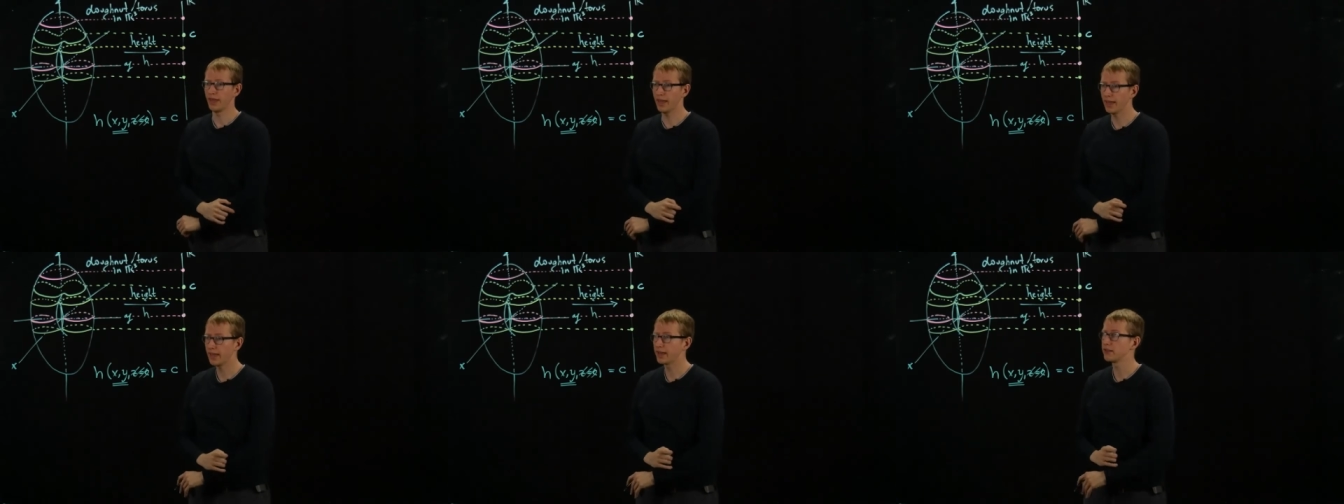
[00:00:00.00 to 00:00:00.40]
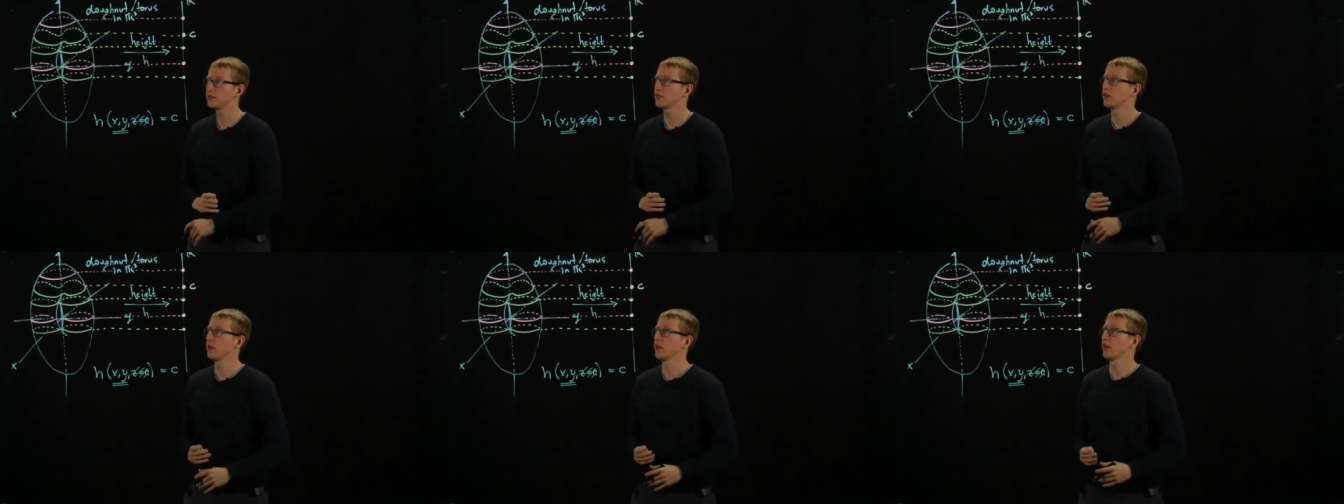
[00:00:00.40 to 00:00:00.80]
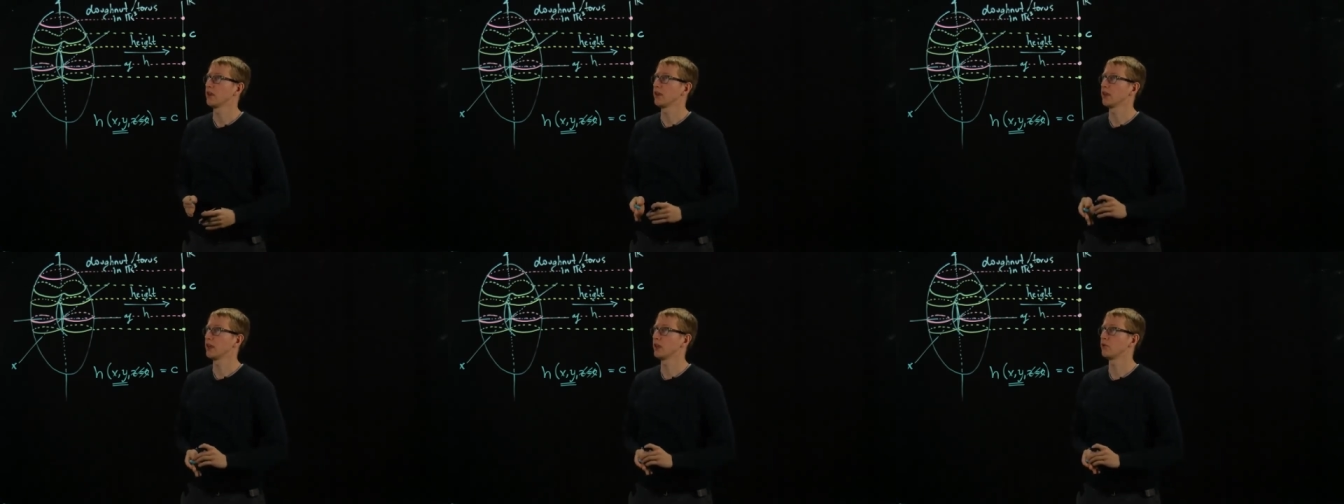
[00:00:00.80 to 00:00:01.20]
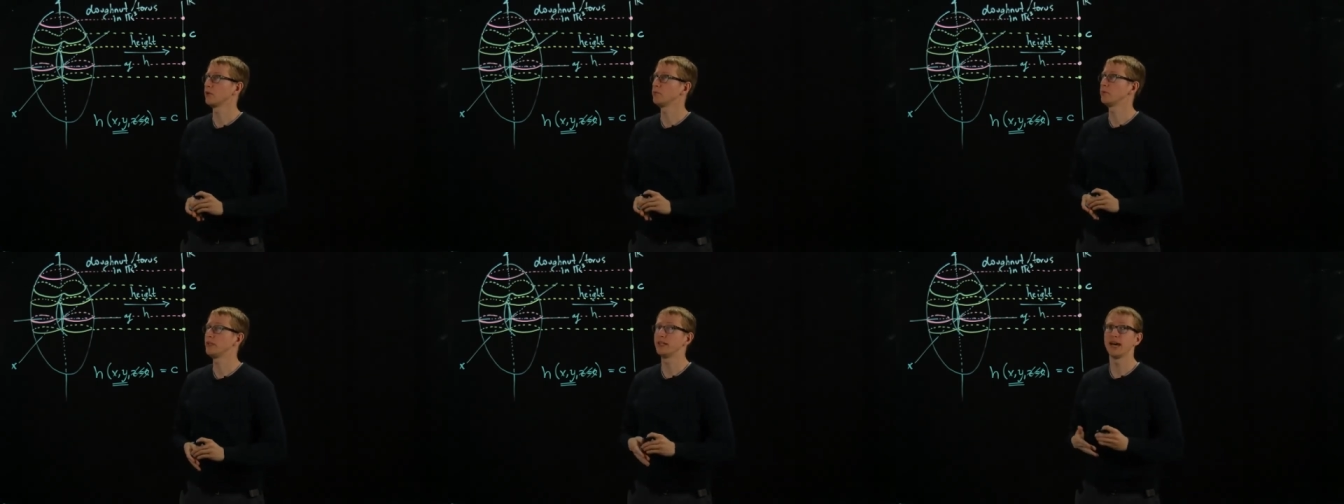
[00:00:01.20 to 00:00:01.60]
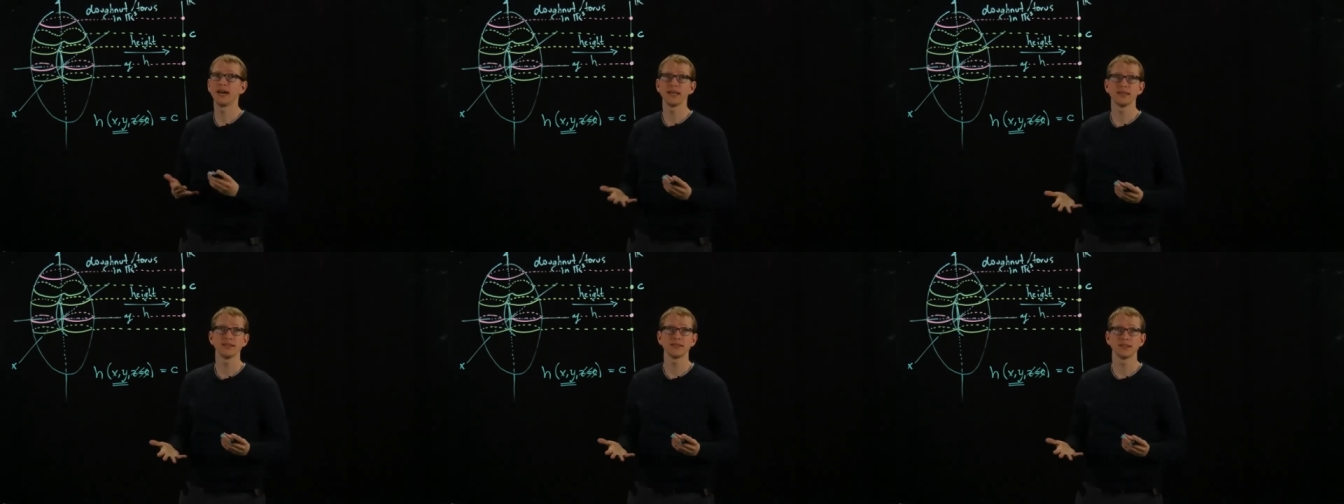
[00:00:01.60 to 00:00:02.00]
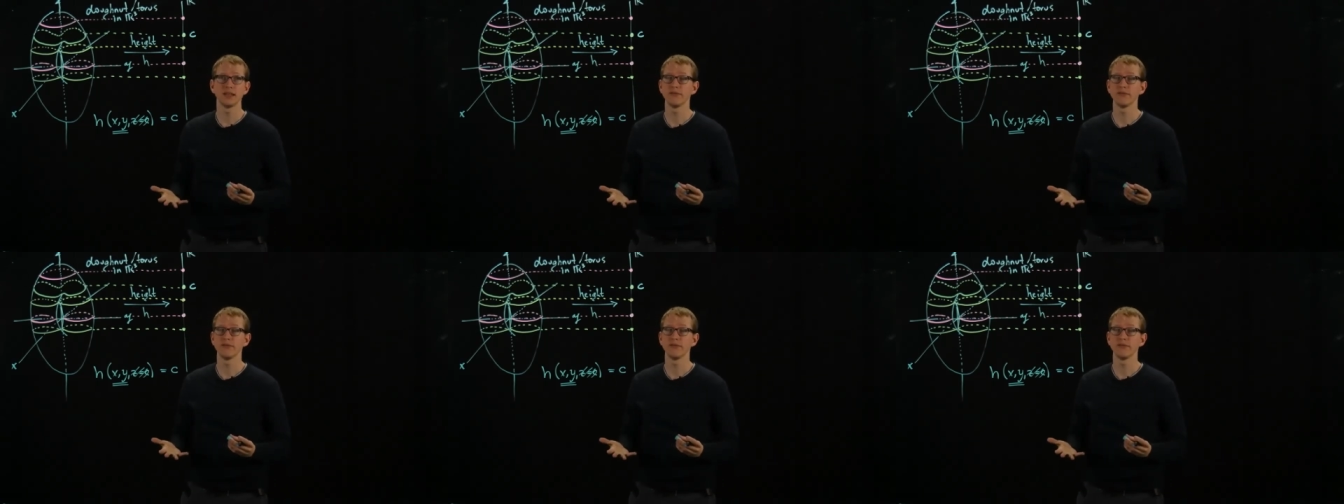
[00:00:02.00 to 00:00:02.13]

And it would be nice